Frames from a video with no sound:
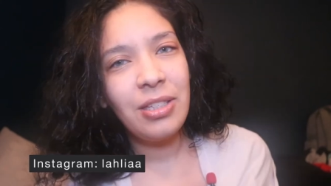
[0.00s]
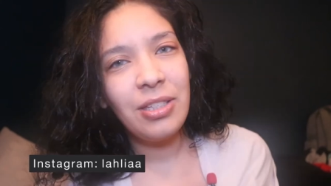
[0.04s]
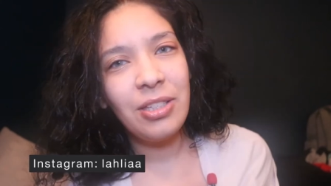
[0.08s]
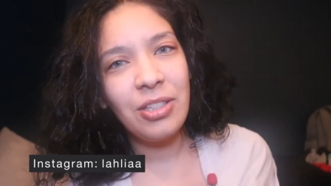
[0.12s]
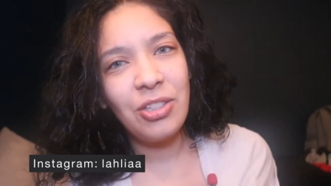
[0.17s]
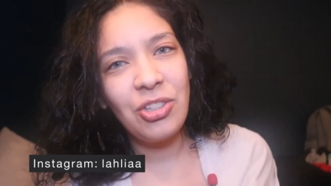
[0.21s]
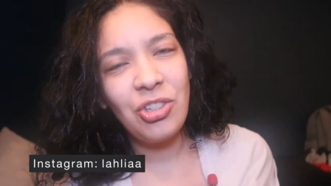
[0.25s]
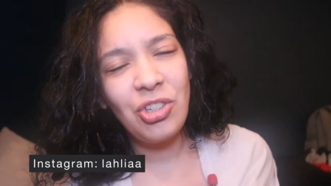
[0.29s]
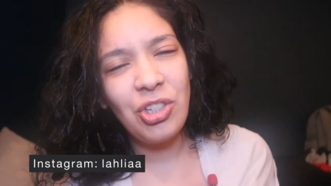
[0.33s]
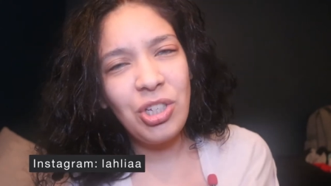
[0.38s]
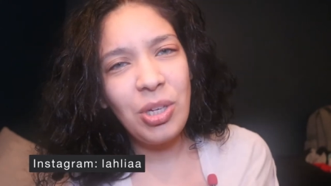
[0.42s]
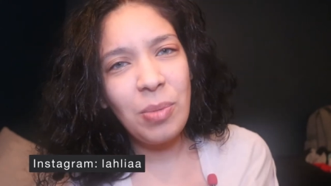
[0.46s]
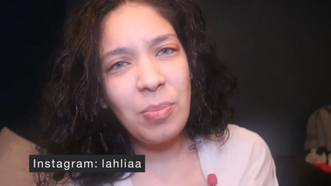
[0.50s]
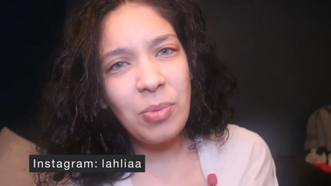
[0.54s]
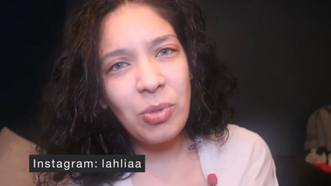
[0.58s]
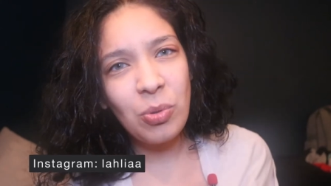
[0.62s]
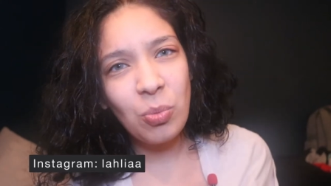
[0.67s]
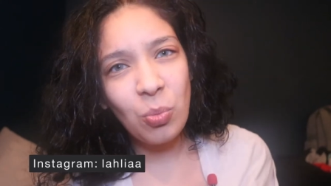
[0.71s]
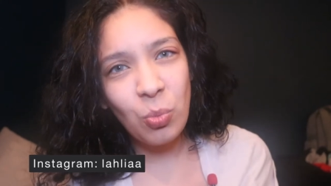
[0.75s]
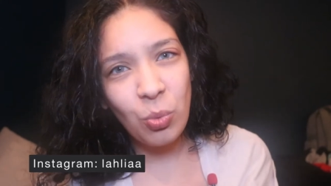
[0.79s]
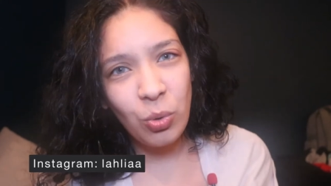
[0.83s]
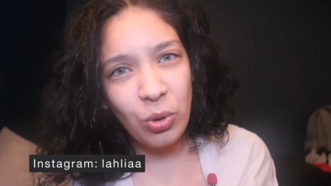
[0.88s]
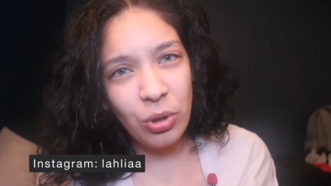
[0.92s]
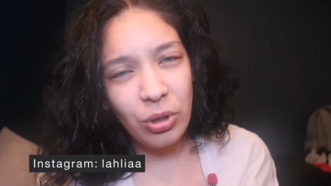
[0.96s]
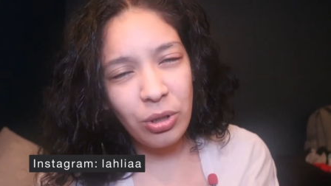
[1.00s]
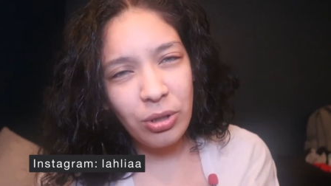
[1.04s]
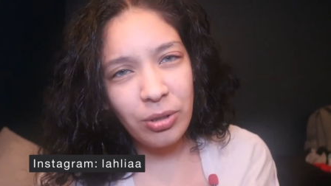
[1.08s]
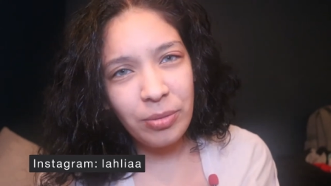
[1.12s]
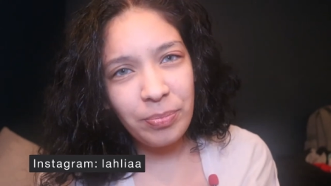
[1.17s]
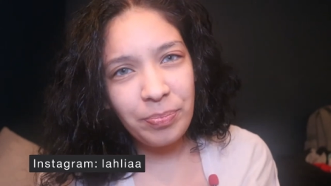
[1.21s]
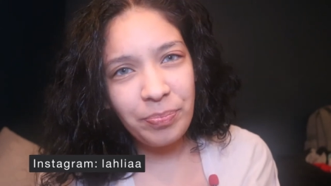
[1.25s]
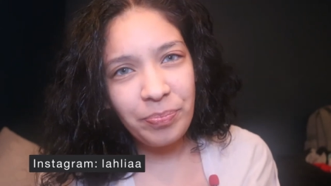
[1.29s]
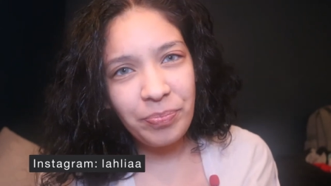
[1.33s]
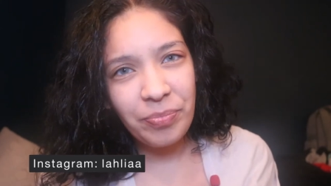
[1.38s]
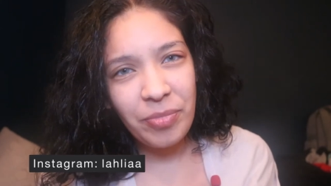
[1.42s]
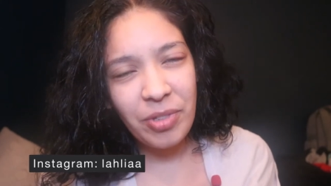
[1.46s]
It's a sheep's wool.
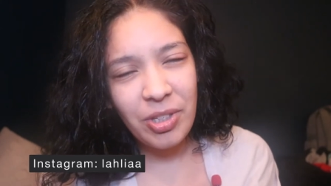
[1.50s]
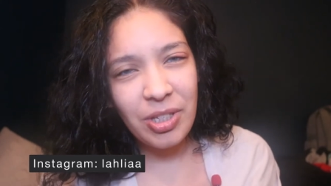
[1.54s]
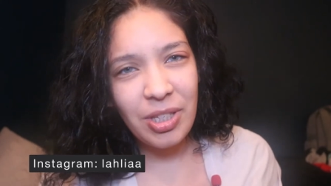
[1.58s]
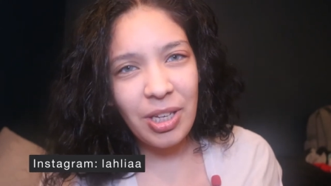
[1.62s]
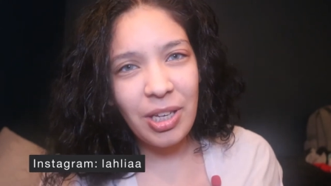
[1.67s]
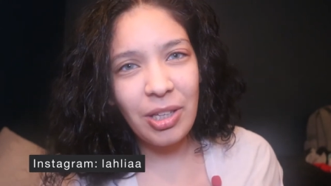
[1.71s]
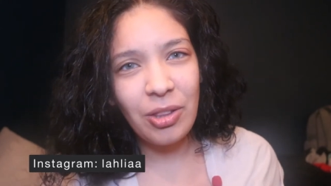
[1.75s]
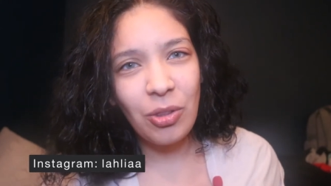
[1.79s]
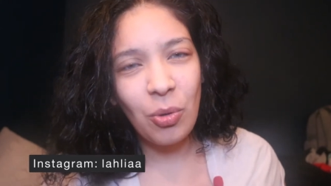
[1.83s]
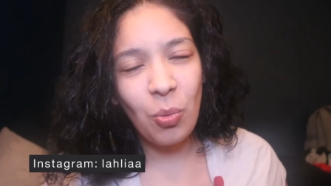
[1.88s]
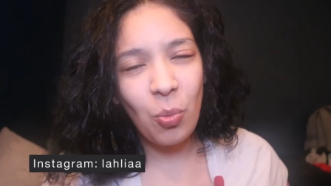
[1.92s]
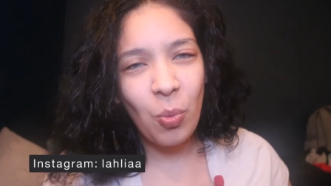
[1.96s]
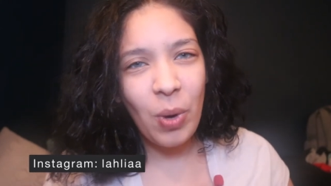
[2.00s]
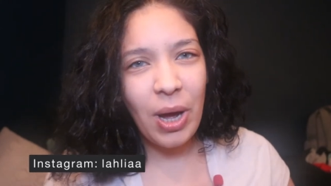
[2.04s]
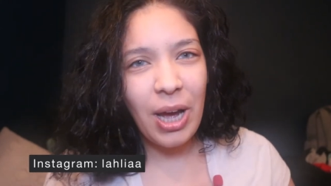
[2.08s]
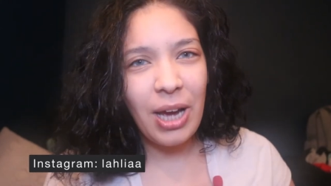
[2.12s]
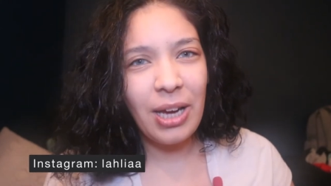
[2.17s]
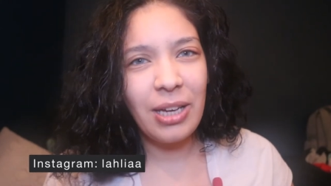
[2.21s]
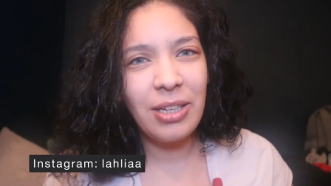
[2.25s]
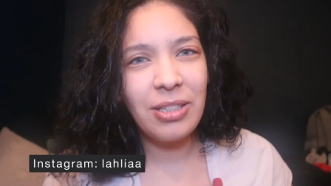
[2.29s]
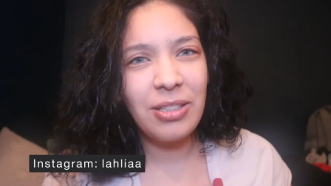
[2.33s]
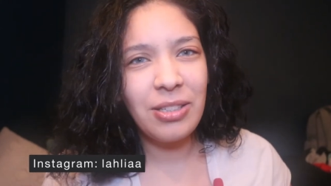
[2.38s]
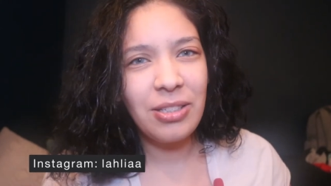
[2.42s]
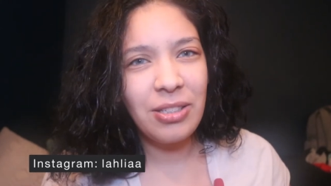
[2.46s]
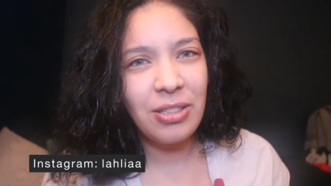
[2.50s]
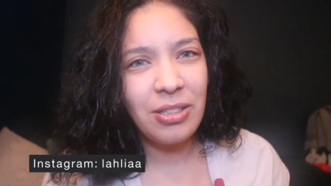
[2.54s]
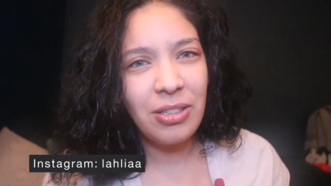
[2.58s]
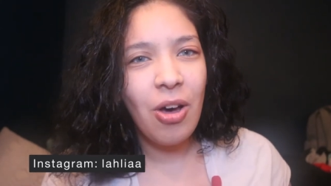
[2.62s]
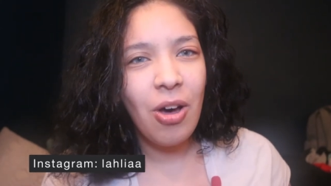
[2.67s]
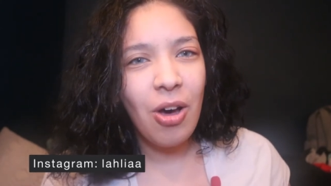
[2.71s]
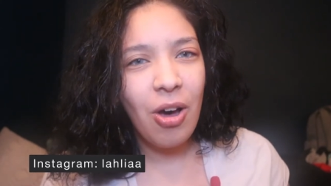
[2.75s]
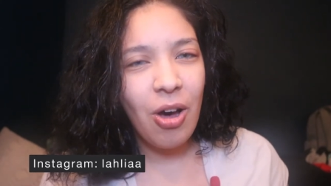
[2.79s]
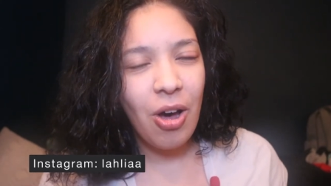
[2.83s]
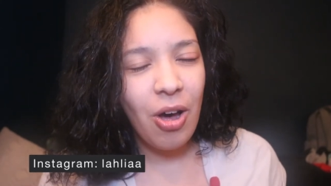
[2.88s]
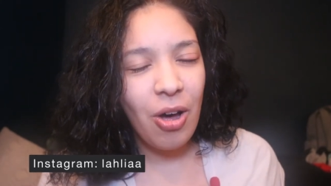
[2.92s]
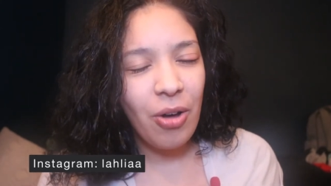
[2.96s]
It's like the wax
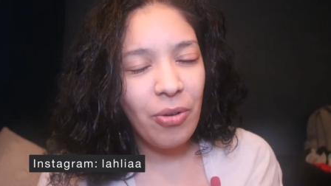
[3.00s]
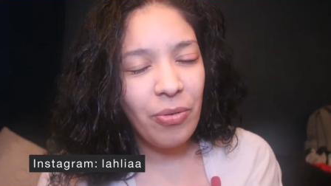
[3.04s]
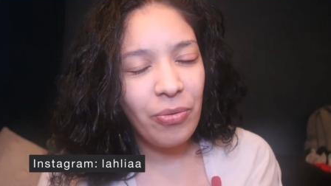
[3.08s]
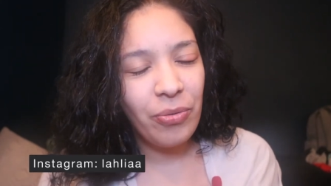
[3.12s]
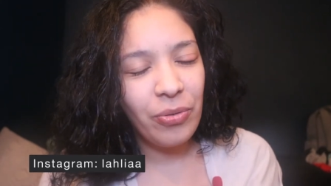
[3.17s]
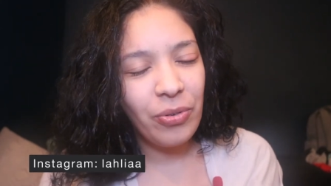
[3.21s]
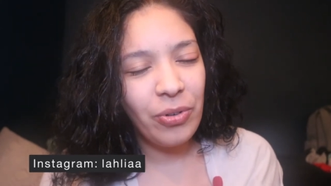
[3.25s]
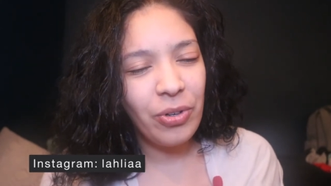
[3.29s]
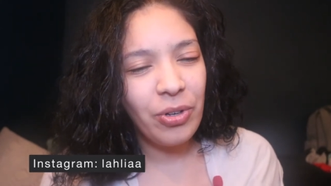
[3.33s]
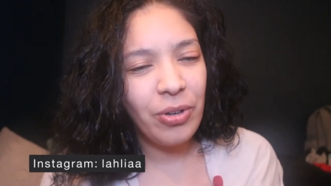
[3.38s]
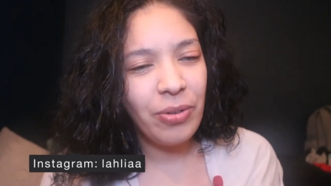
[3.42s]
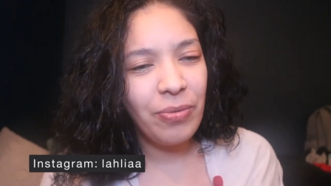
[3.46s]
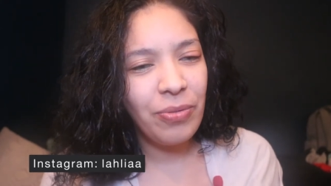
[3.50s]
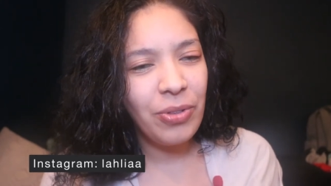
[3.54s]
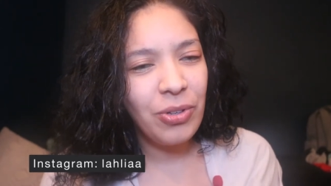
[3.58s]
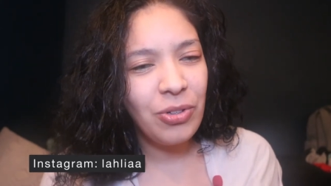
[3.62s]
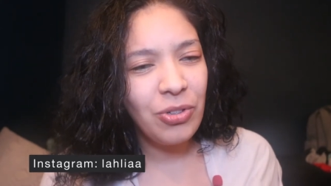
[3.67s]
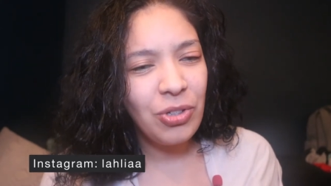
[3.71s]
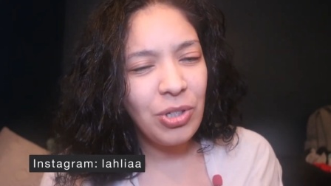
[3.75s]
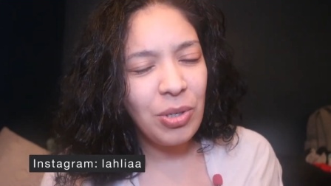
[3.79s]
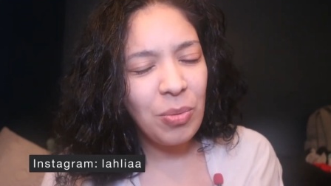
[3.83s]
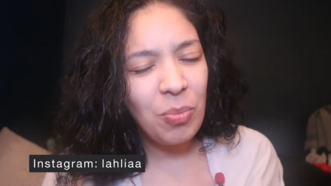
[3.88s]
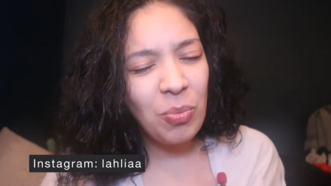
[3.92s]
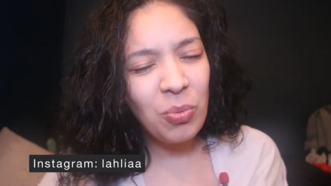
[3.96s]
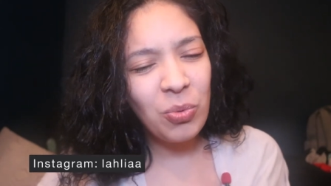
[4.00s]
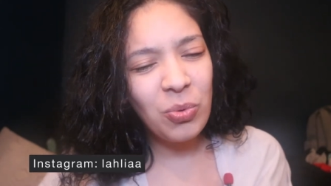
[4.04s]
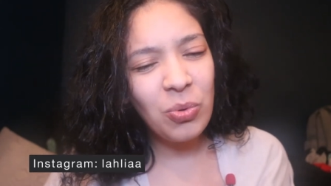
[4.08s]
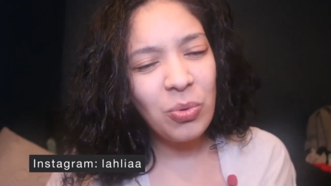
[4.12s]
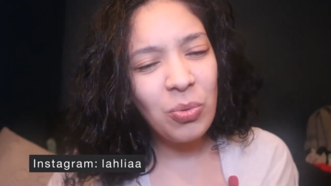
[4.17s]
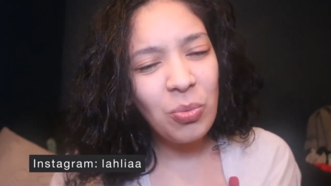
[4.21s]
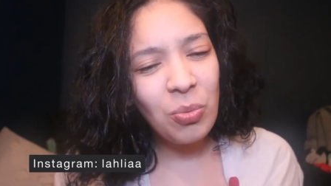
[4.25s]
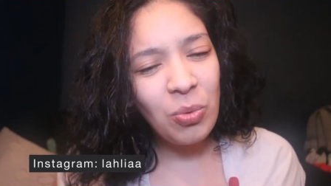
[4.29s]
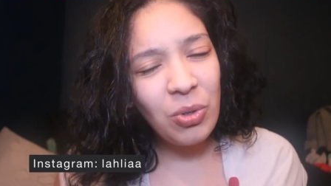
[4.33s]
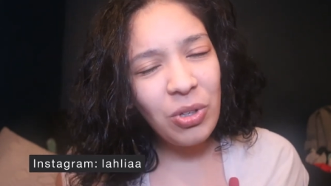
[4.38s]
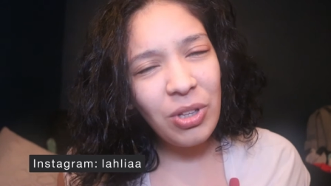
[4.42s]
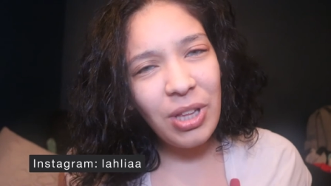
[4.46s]
off of the
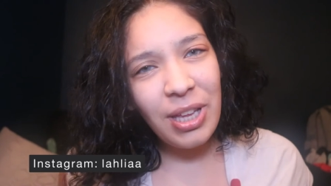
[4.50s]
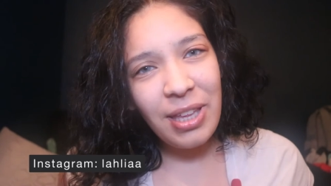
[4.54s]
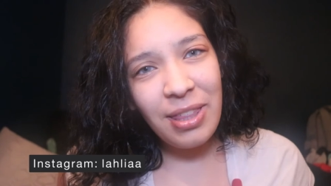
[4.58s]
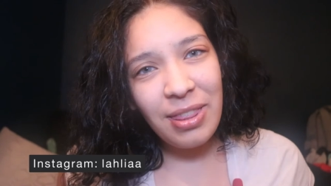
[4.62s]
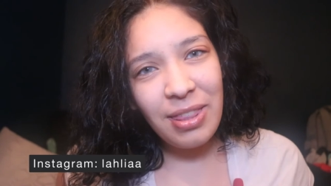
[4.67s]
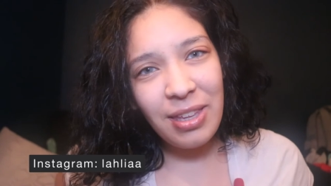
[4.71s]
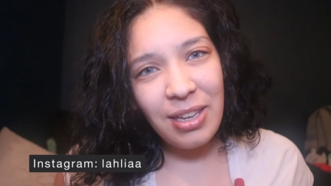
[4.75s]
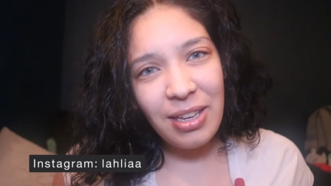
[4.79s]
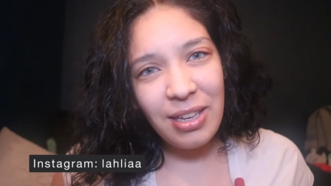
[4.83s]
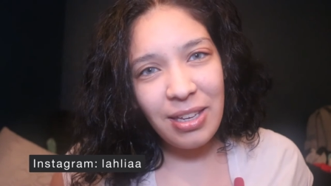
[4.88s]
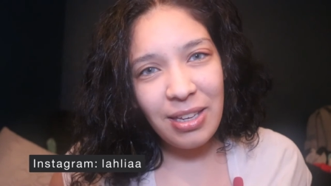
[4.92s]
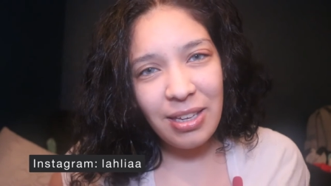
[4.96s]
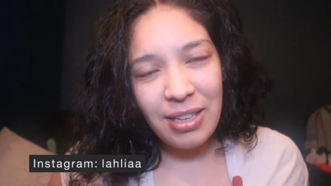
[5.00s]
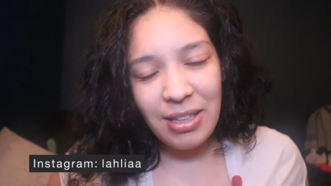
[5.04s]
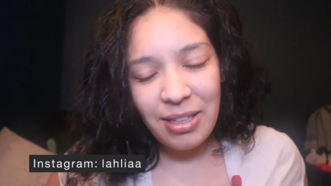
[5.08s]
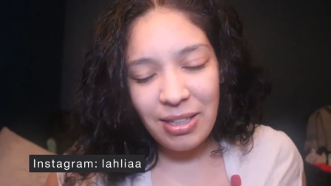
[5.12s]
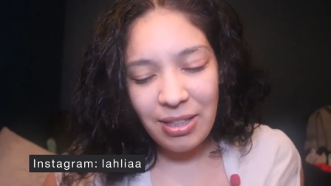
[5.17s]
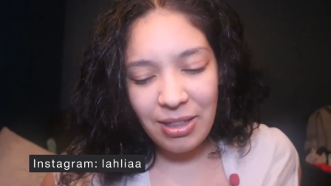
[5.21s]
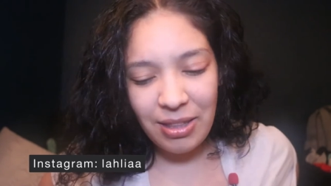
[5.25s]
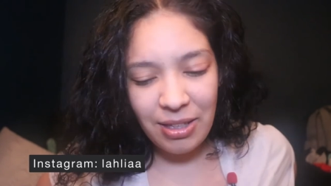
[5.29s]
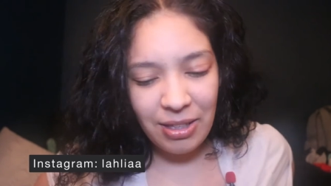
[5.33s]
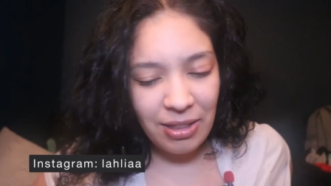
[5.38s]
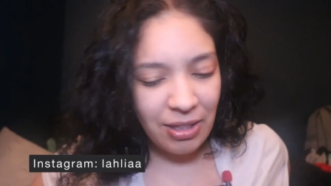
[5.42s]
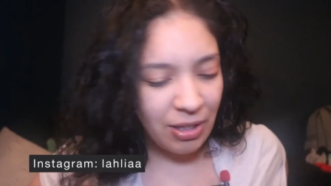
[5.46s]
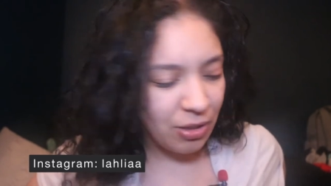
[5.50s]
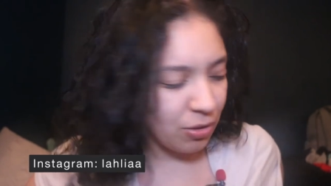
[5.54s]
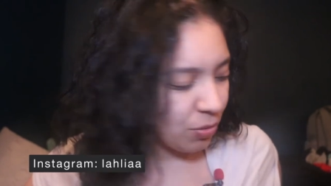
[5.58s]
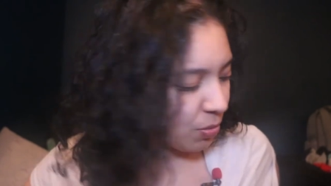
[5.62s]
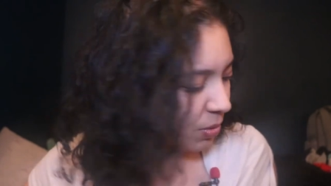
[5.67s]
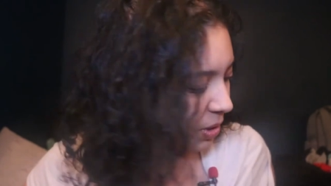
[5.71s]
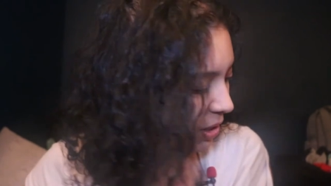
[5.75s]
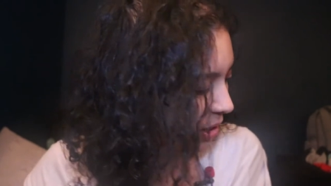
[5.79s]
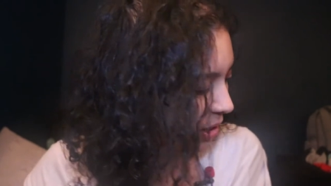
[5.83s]
sheep's wool, I think. I think that's